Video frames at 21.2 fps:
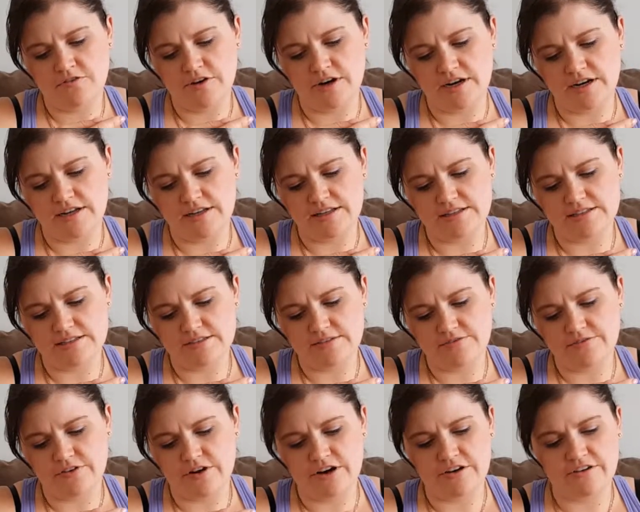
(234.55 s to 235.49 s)
fragrance,
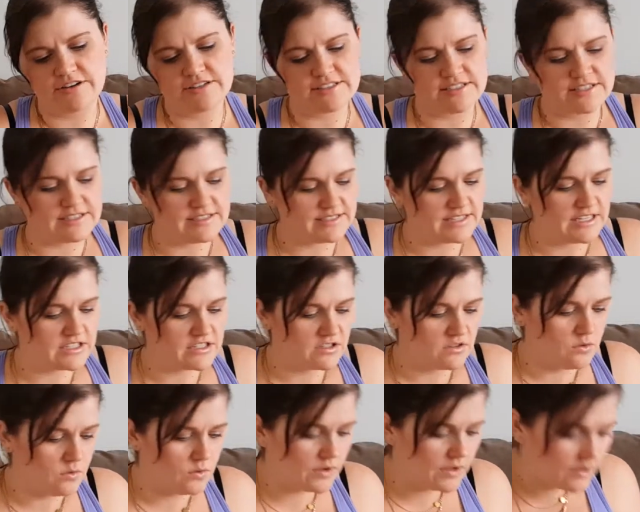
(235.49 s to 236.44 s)
fragrance
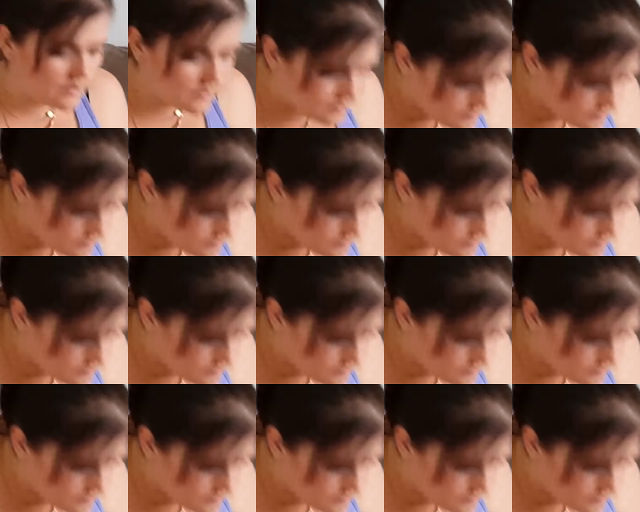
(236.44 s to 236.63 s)
essential oil.